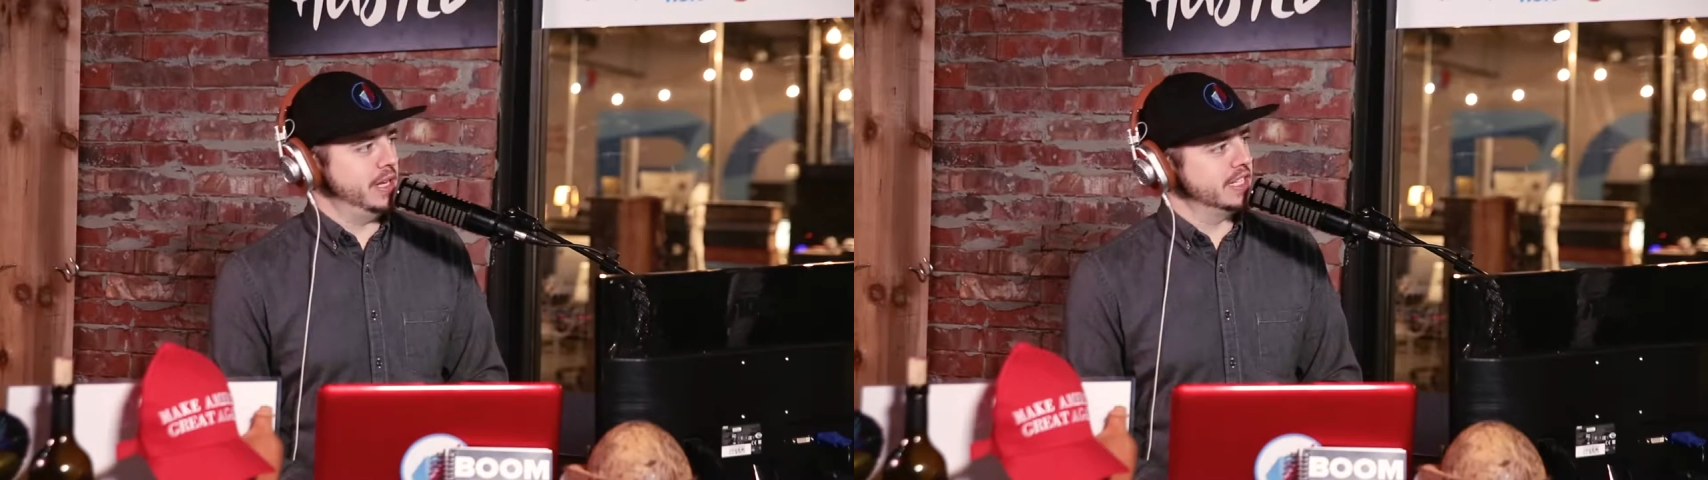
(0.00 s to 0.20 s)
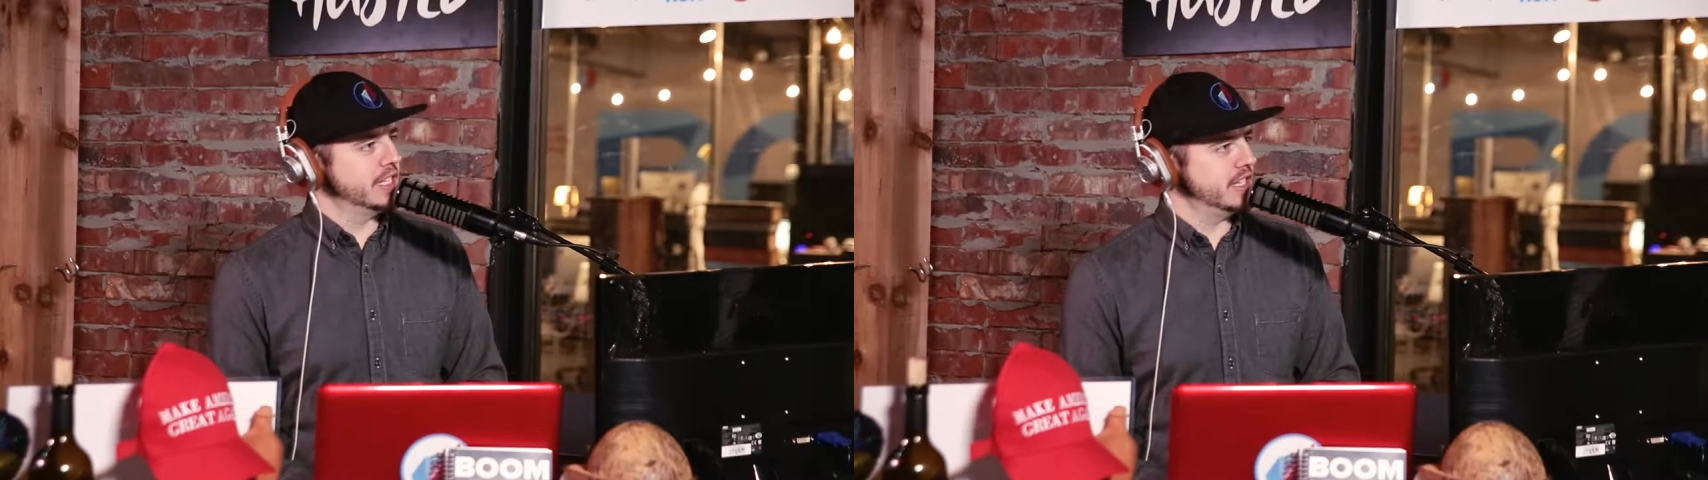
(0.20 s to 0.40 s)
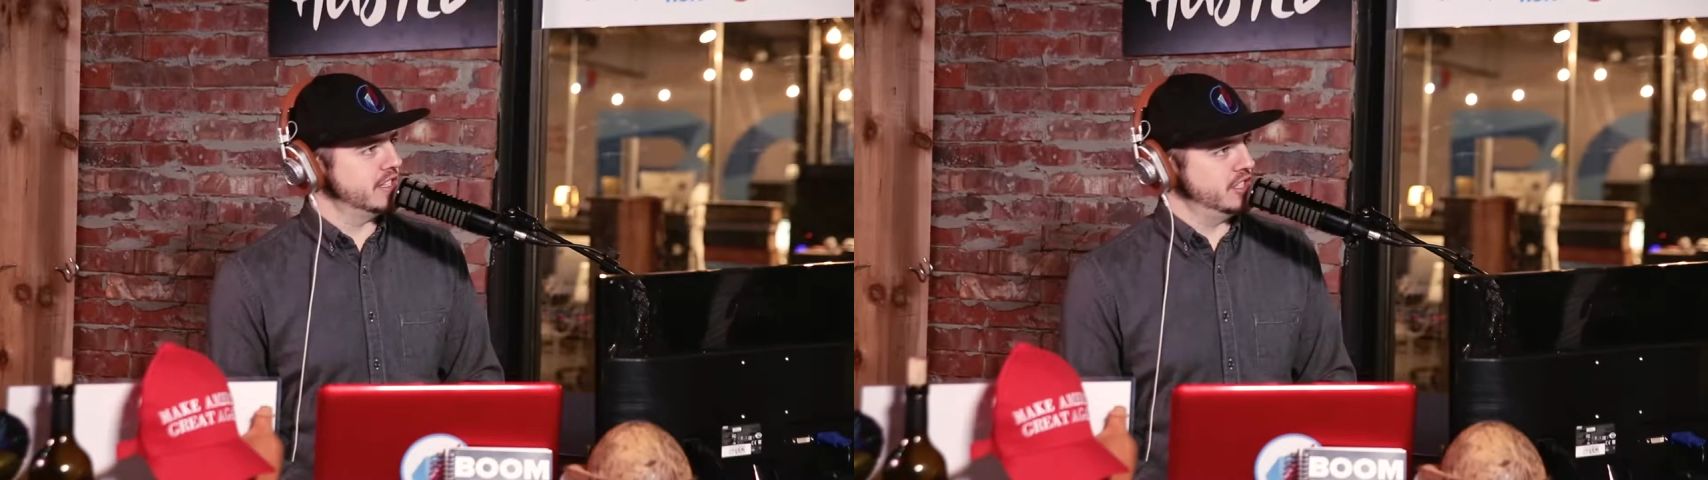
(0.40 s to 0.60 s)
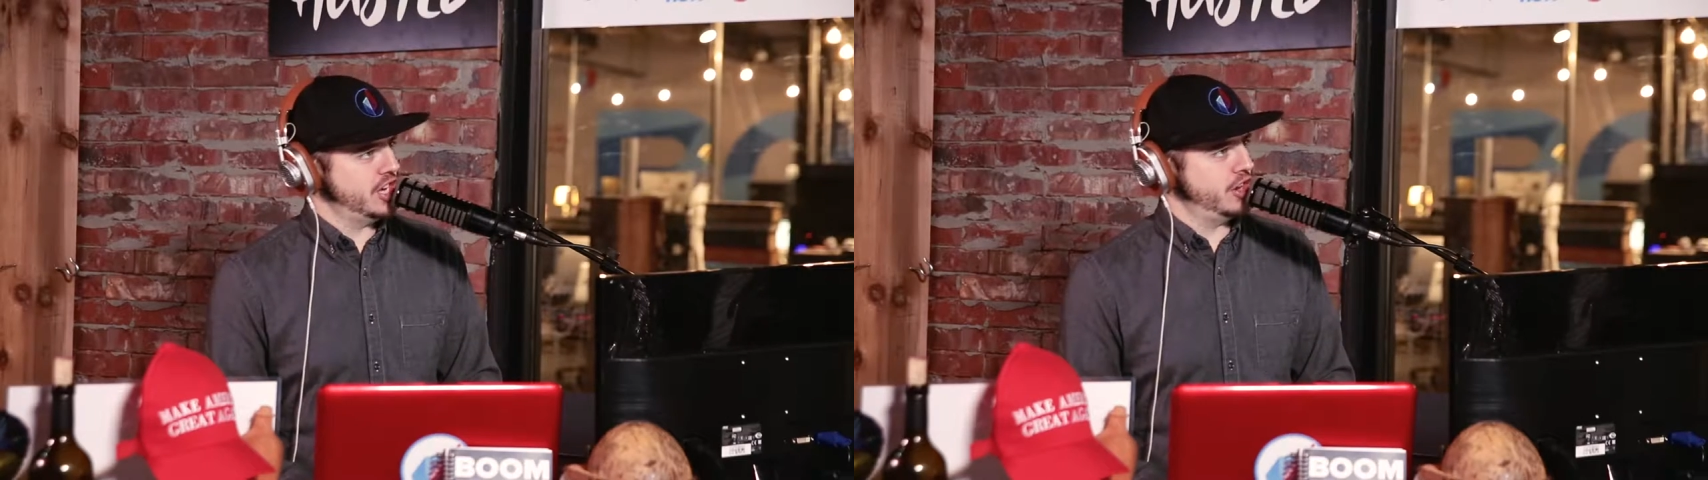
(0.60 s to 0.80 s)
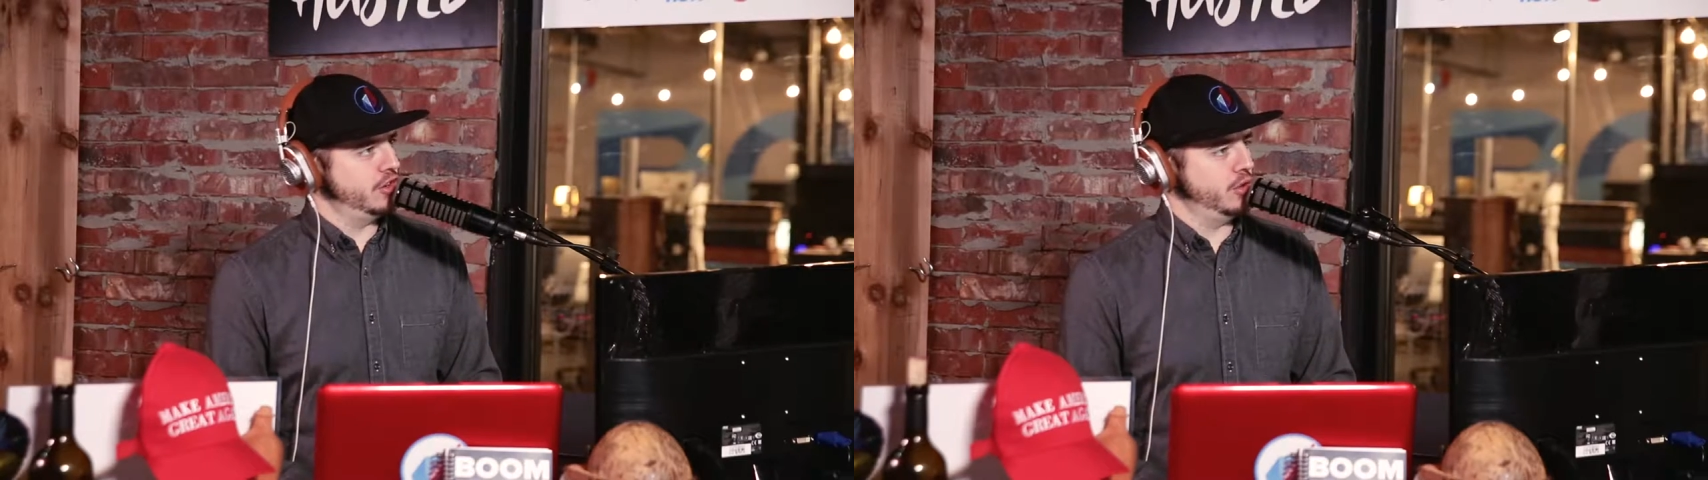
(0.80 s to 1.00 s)
businesses in
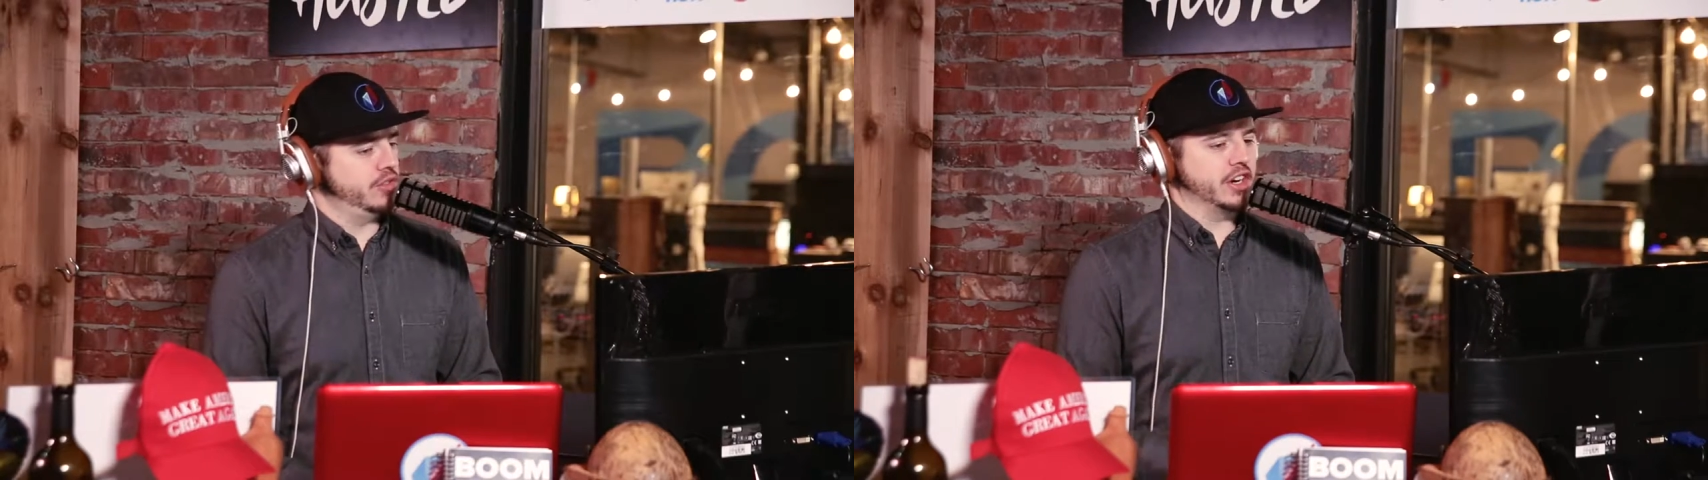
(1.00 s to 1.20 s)
general,